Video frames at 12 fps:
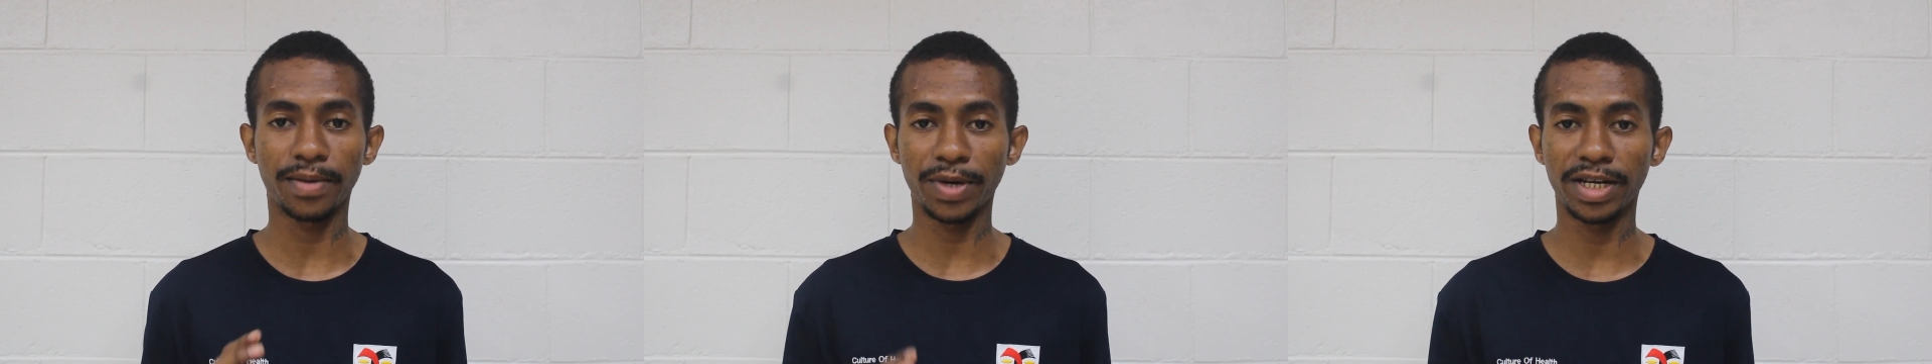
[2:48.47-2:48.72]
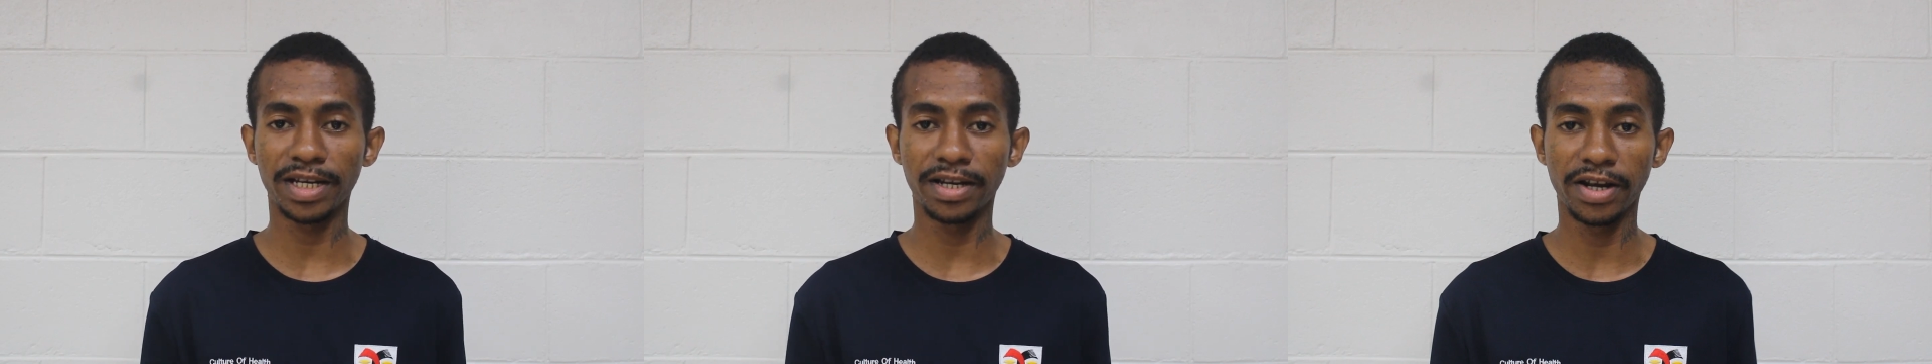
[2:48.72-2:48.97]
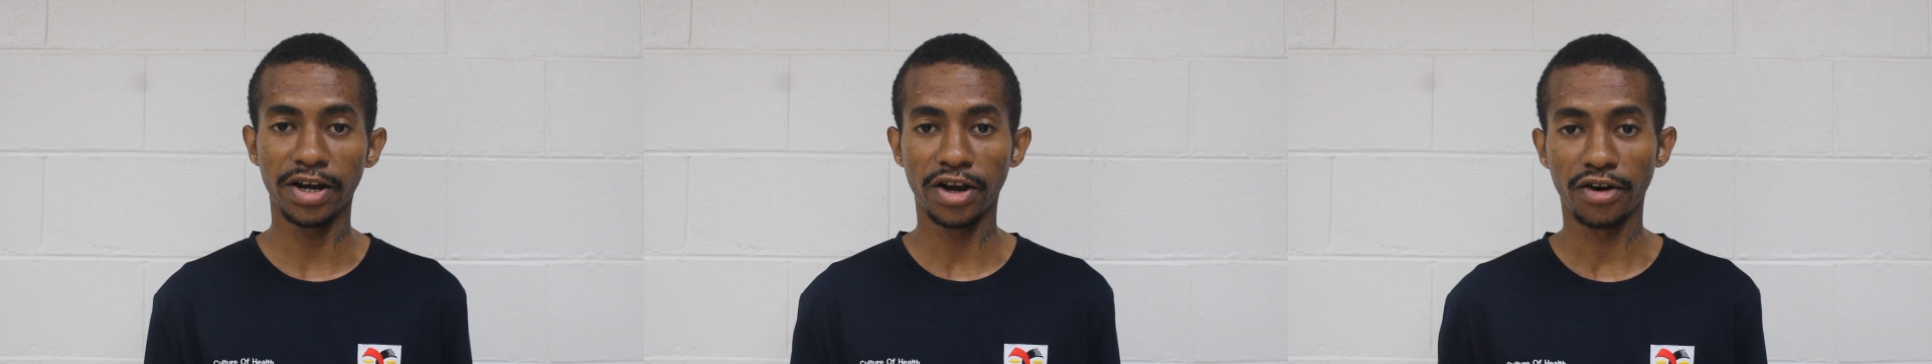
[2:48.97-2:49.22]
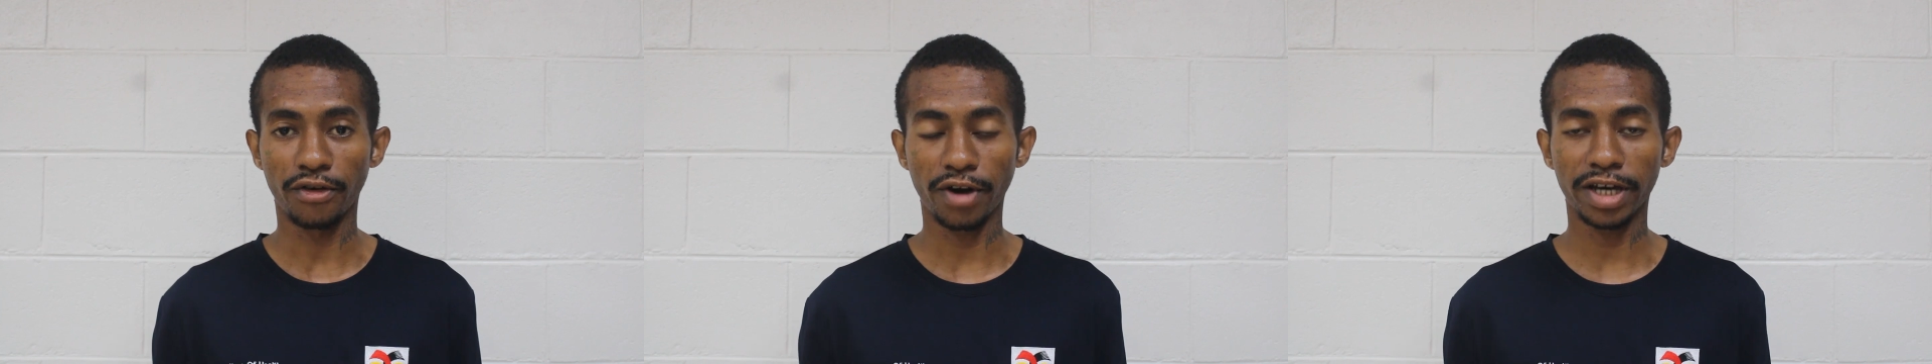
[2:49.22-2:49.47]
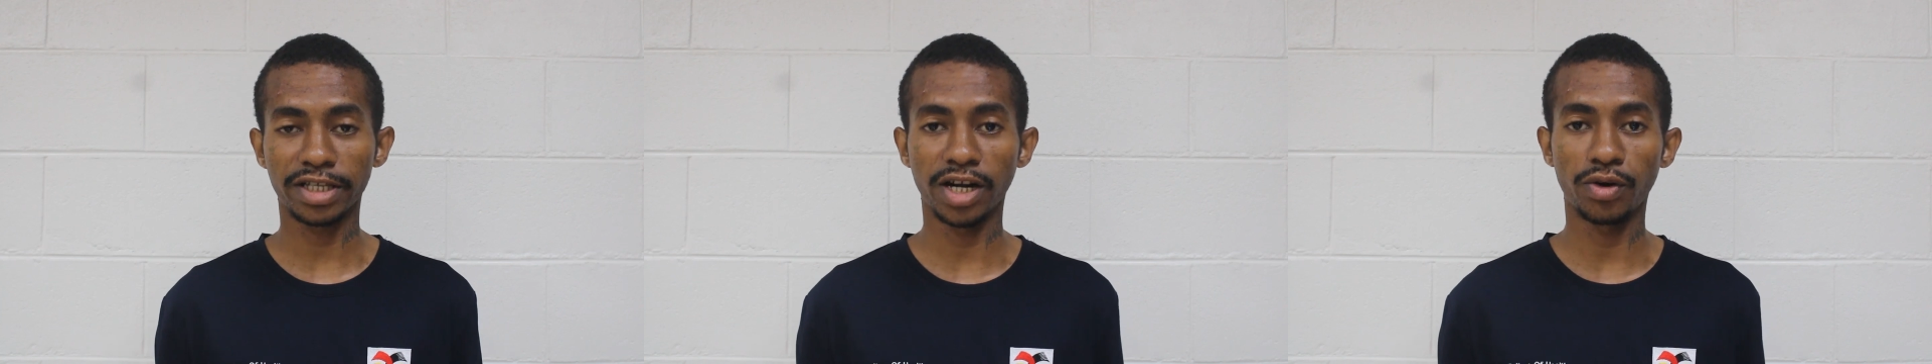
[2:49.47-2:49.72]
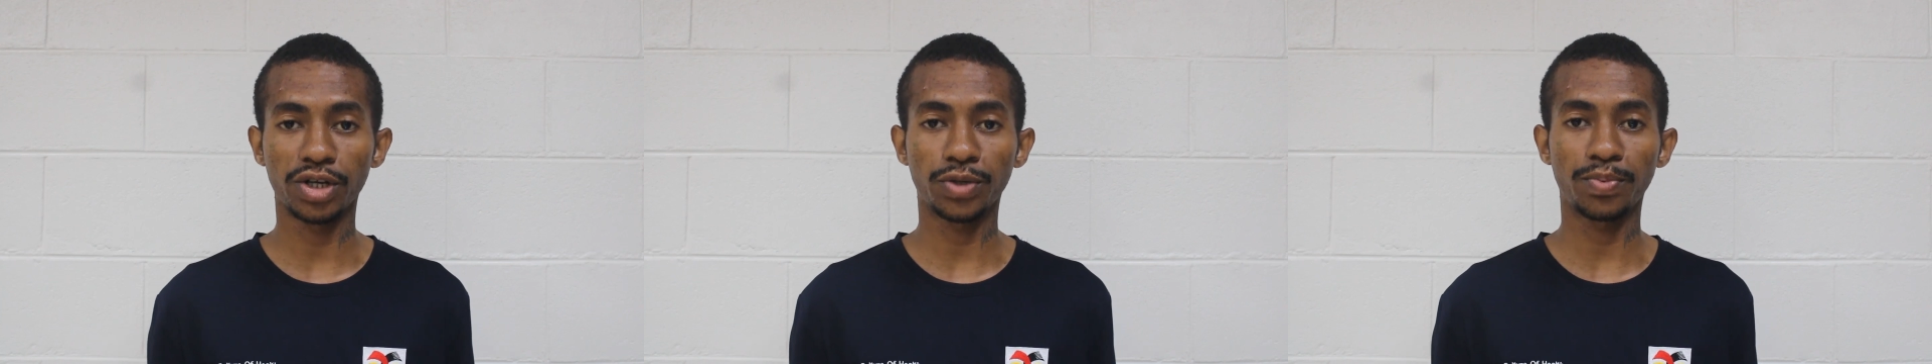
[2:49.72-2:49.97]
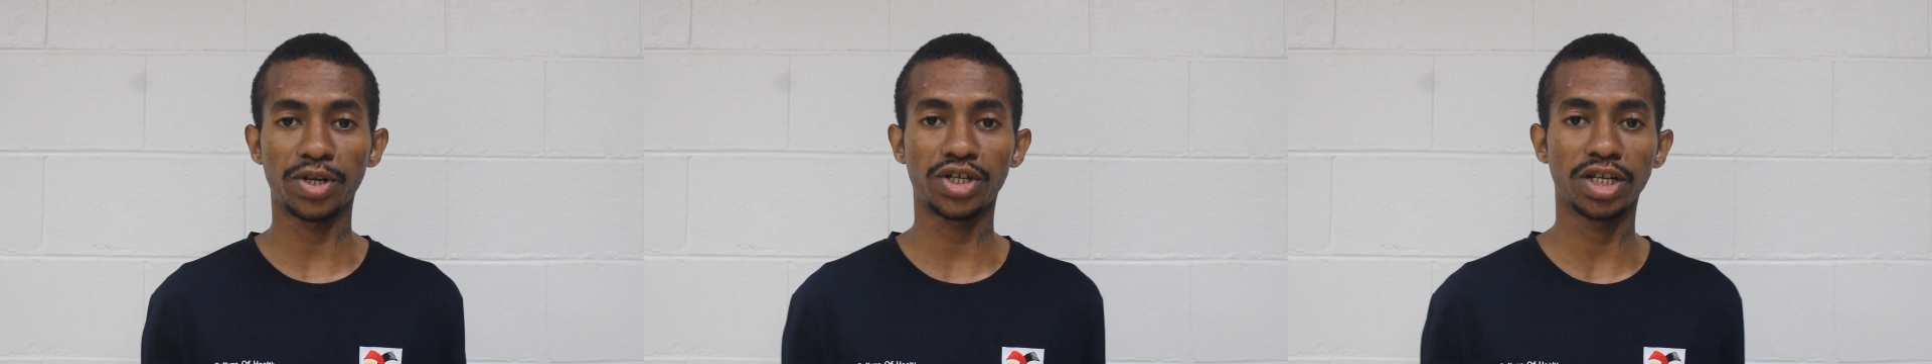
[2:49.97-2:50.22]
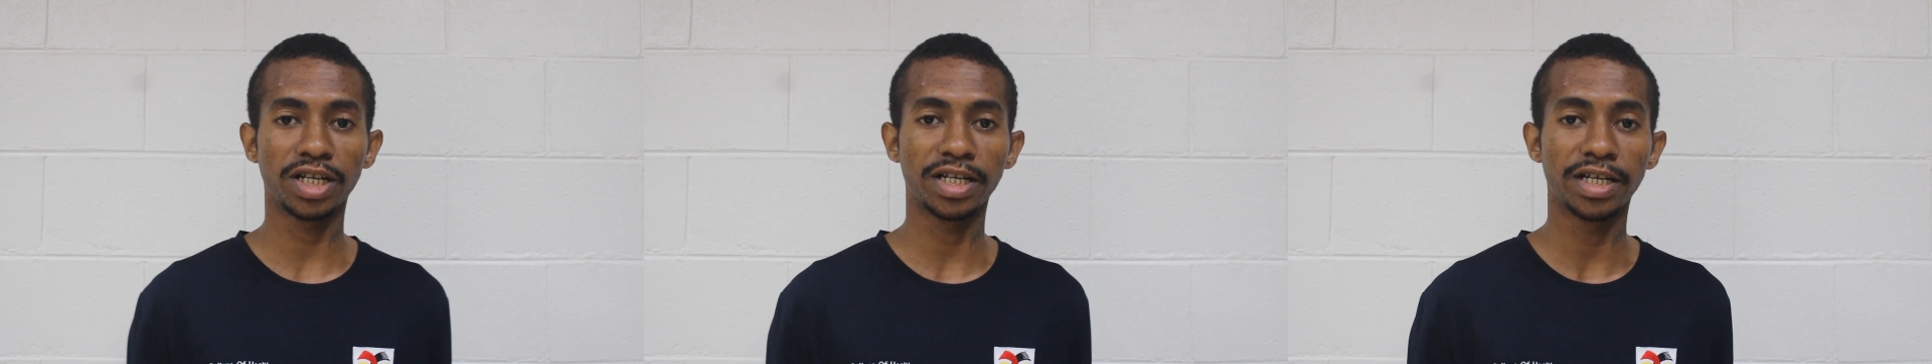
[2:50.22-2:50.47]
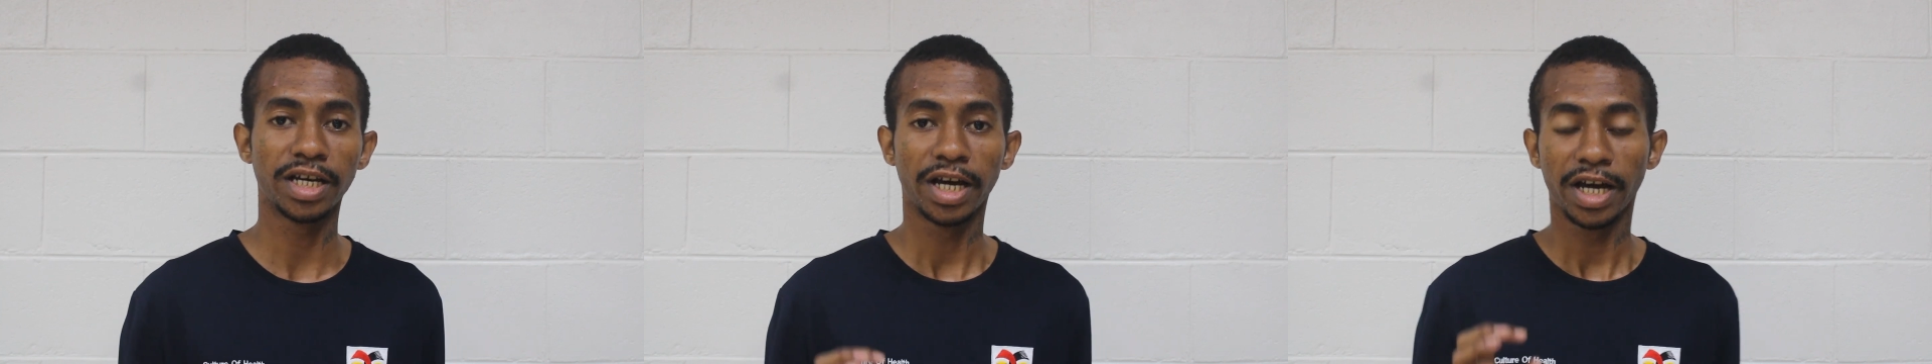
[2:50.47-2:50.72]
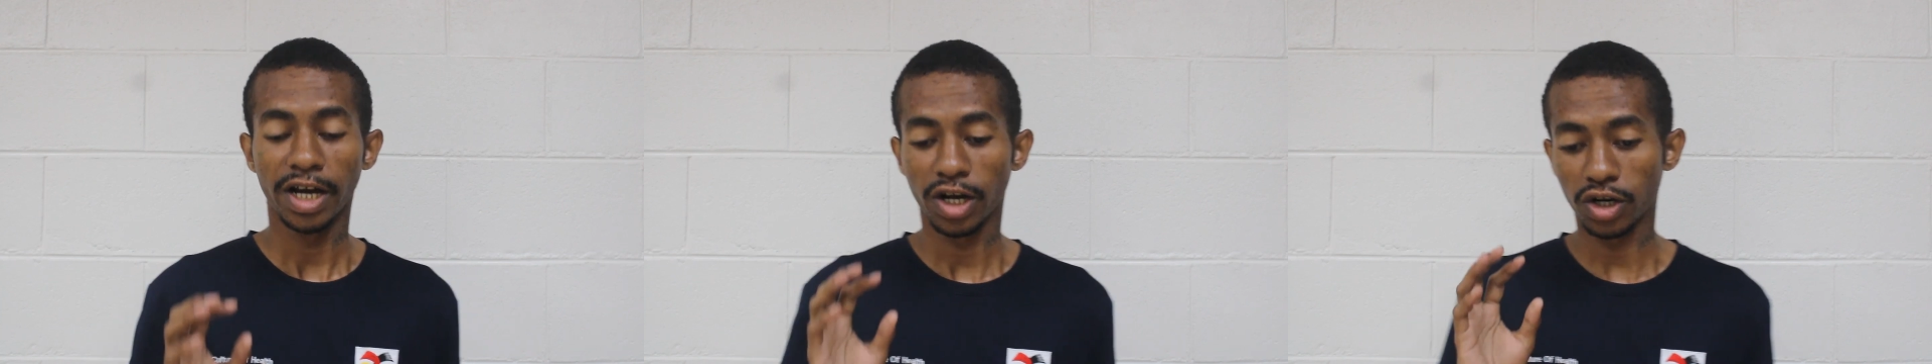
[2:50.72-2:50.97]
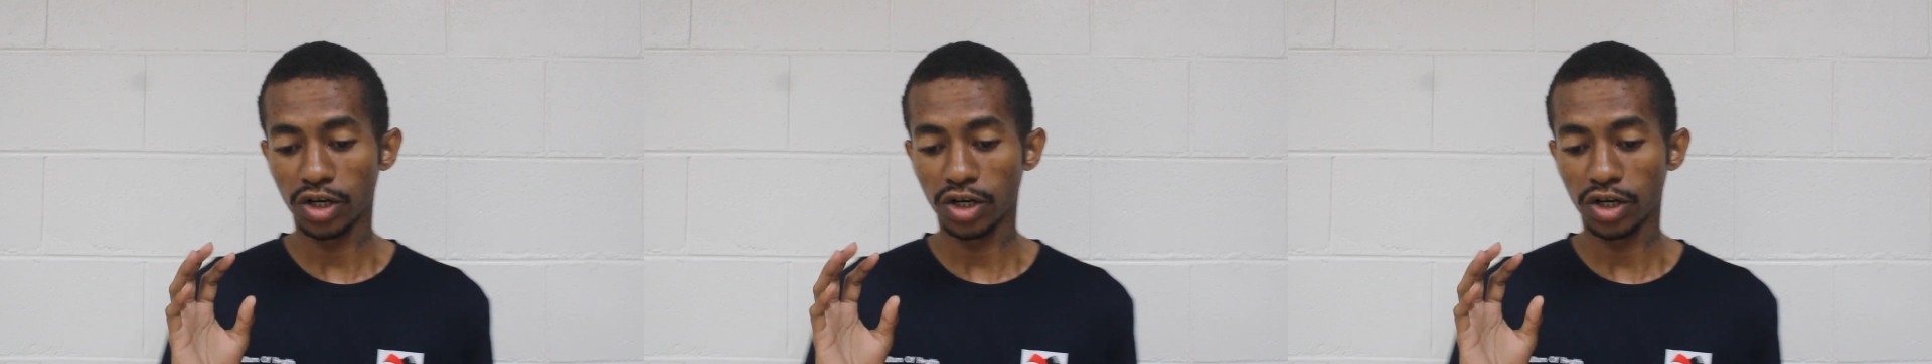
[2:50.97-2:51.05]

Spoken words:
happening right now, especially